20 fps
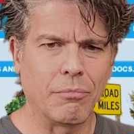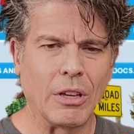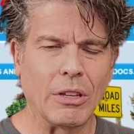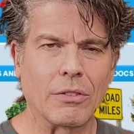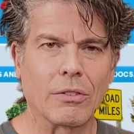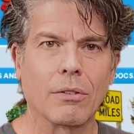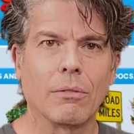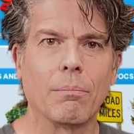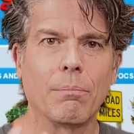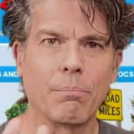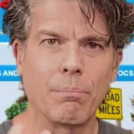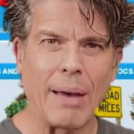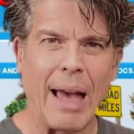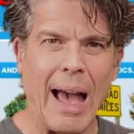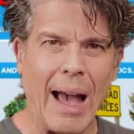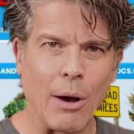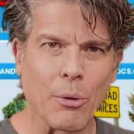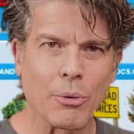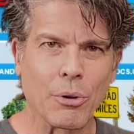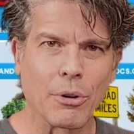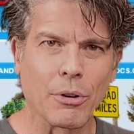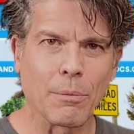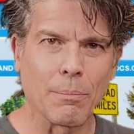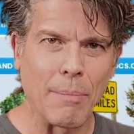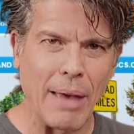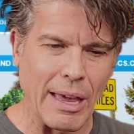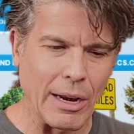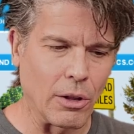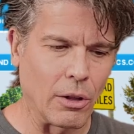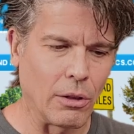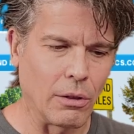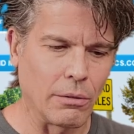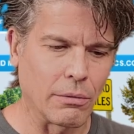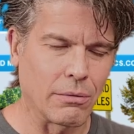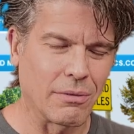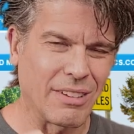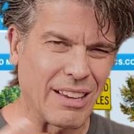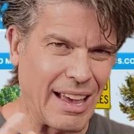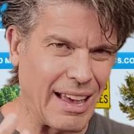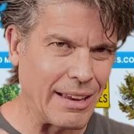it's powdered
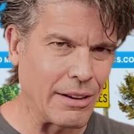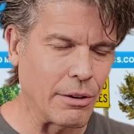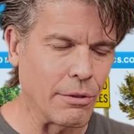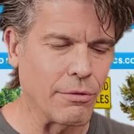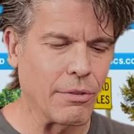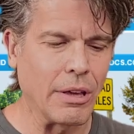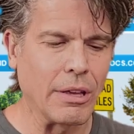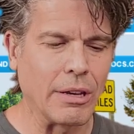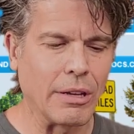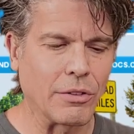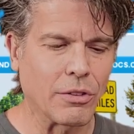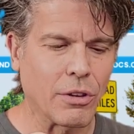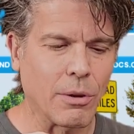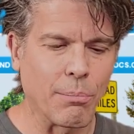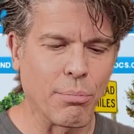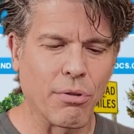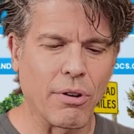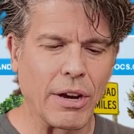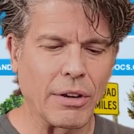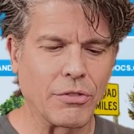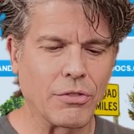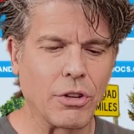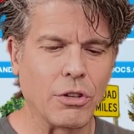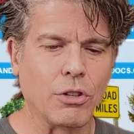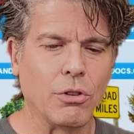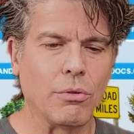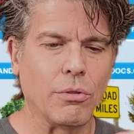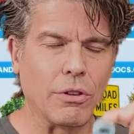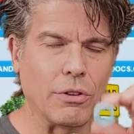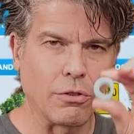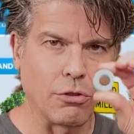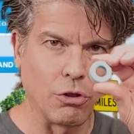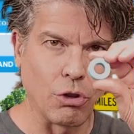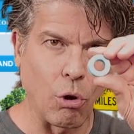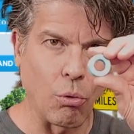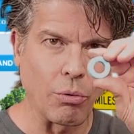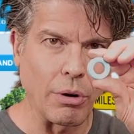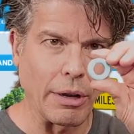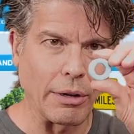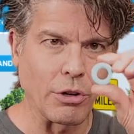metal kind of, and it's compressed into this
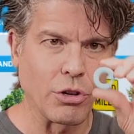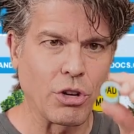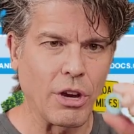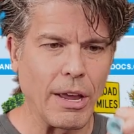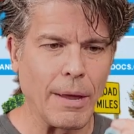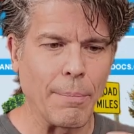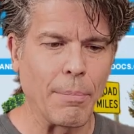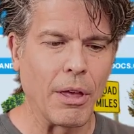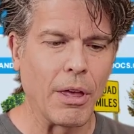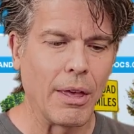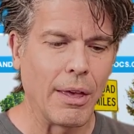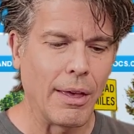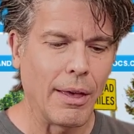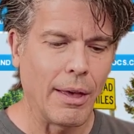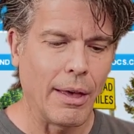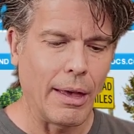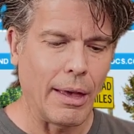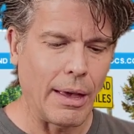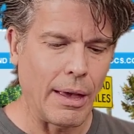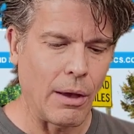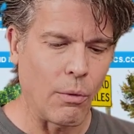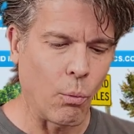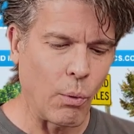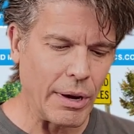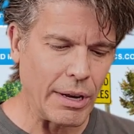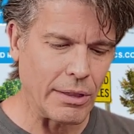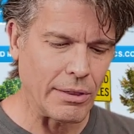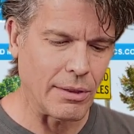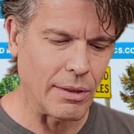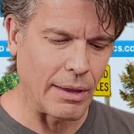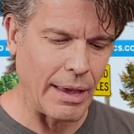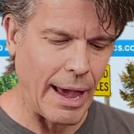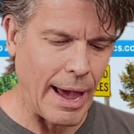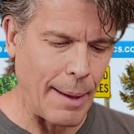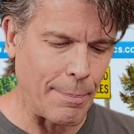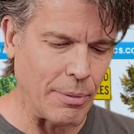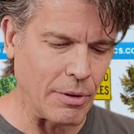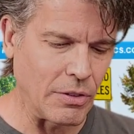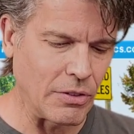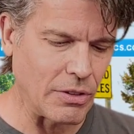donut shape. What it
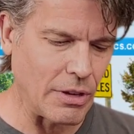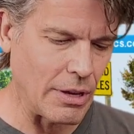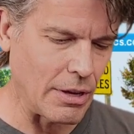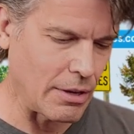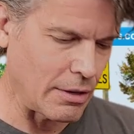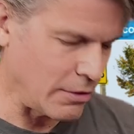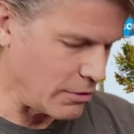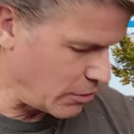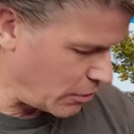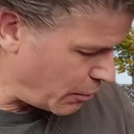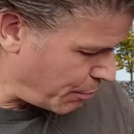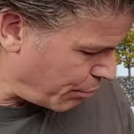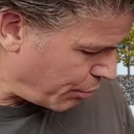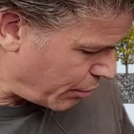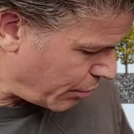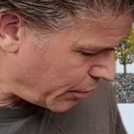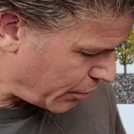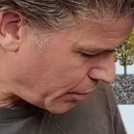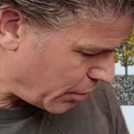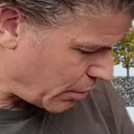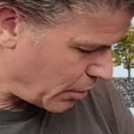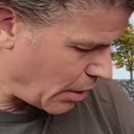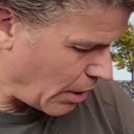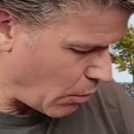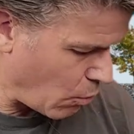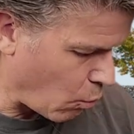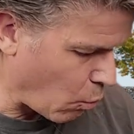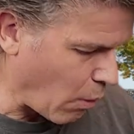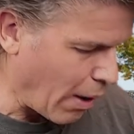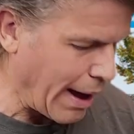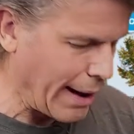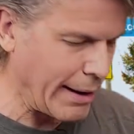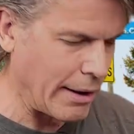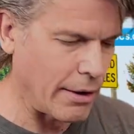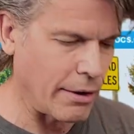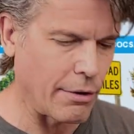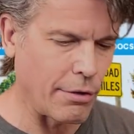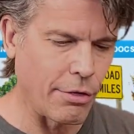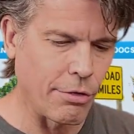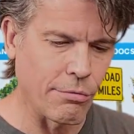happens is you put a
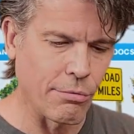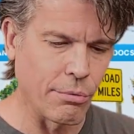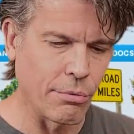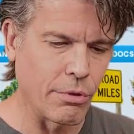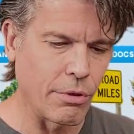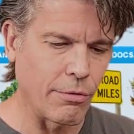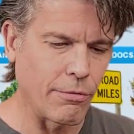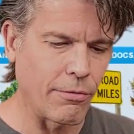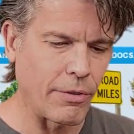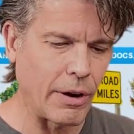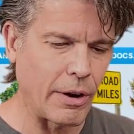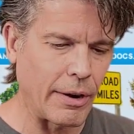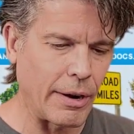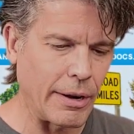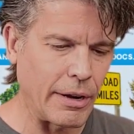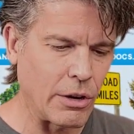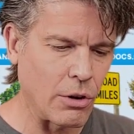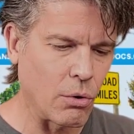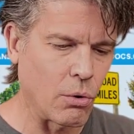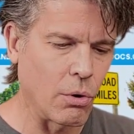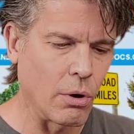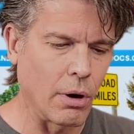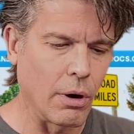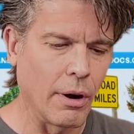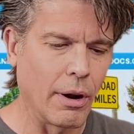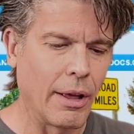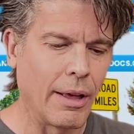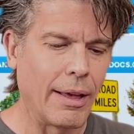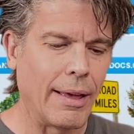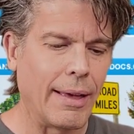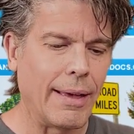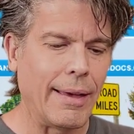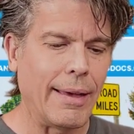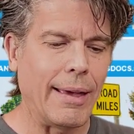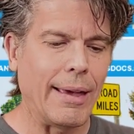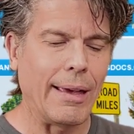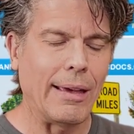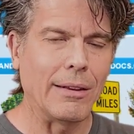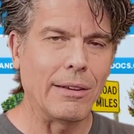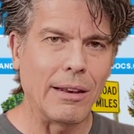wire through the ferrite core,
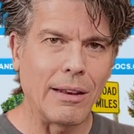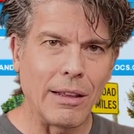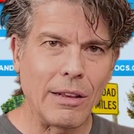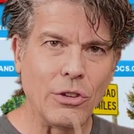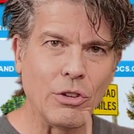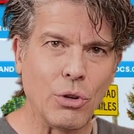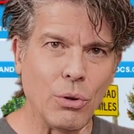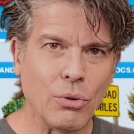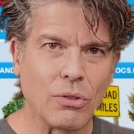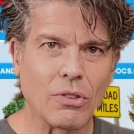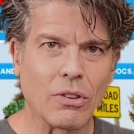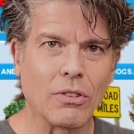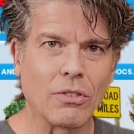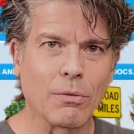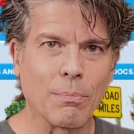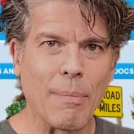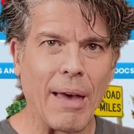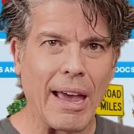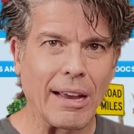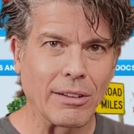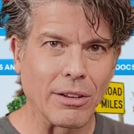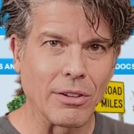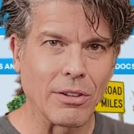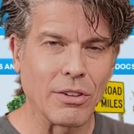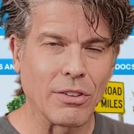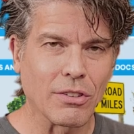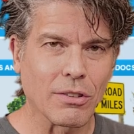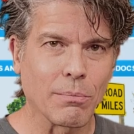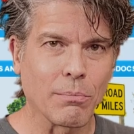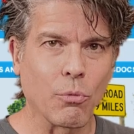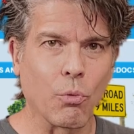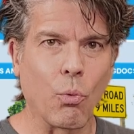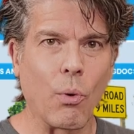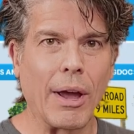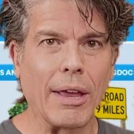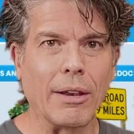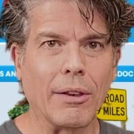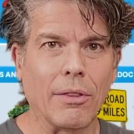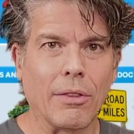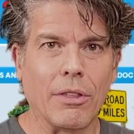and it induces magnetism
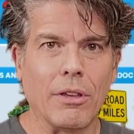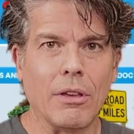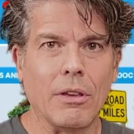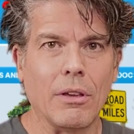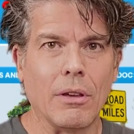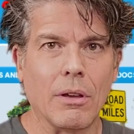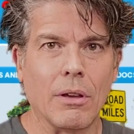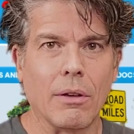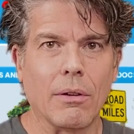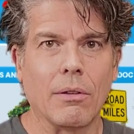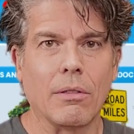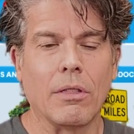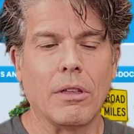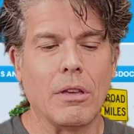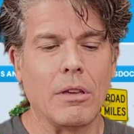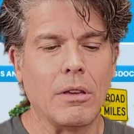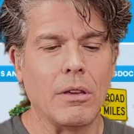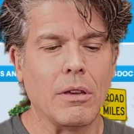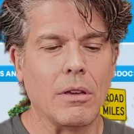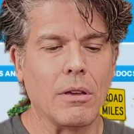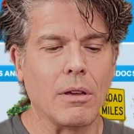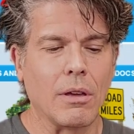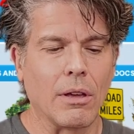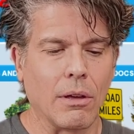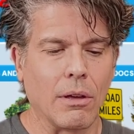when the